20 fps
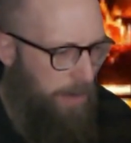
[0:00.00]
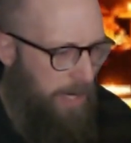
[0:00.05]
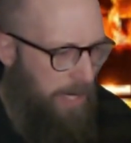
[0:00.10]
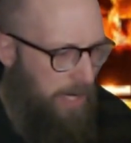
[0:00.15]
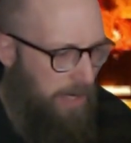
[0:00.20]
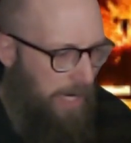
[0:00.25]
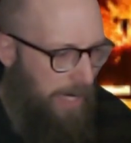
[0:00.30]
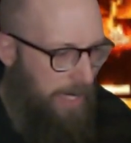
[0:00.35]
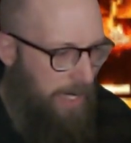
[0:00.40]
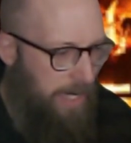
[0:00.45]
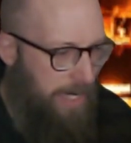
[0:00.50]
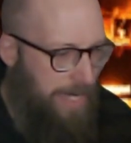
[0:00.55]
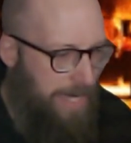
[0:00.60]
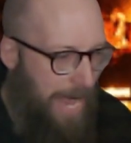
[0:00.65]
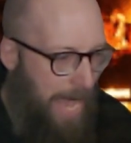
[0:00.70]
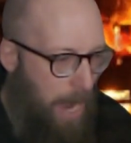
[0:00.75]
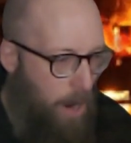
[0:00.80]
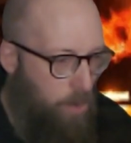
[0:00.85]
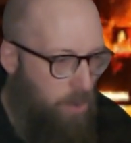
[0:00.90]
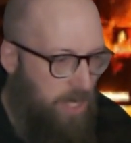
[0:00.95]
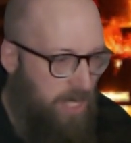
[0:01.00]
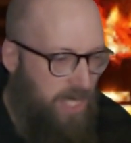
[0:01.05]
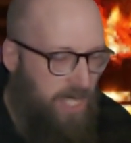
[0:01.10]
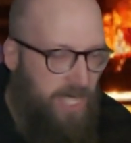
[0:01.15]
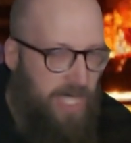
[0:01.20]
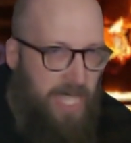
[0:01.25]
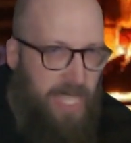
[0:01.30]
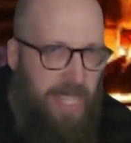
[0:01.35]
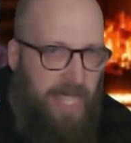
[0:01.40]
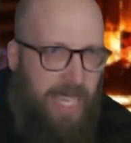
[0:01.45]
because I could now
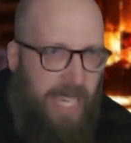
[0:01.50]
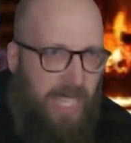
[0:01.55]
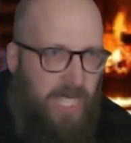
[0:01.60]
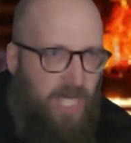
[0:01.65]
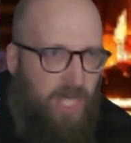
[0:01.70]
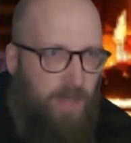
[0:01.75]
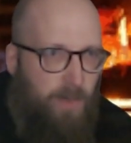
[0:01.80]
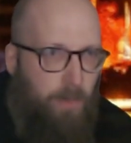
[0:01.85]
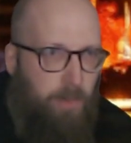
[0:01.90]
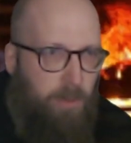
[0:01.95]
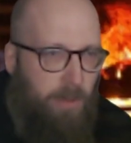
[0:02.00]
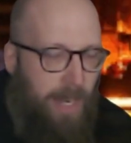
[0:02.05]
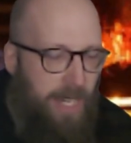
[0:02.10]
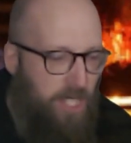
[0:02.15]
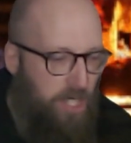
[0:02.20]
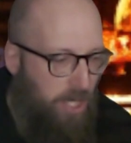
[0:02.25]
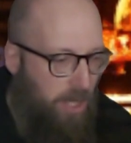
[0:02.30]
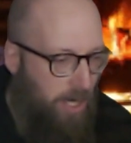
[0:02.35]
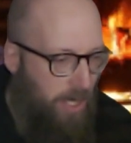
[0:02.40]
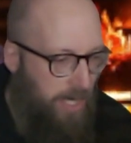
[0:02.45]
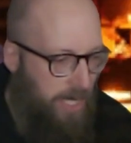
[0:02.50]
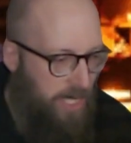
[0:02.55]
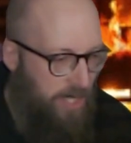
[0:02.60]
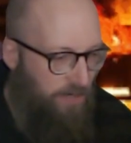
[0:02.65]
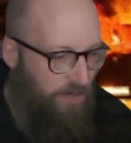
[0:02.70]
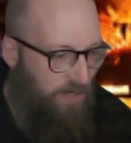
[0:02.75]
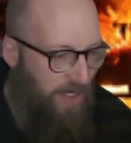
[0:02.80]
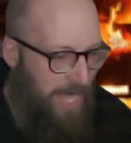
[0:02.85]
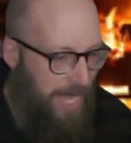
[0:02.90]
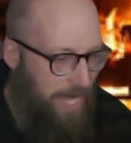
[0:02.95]
see the expression on his
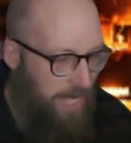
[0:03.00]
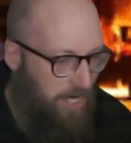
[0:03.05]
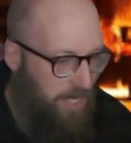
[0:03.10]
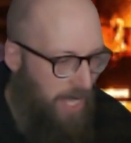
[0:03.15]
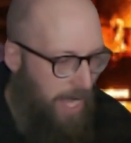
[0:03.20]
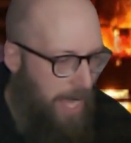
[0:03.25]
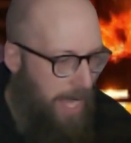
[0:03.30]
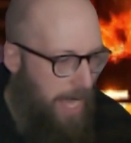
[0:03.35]
face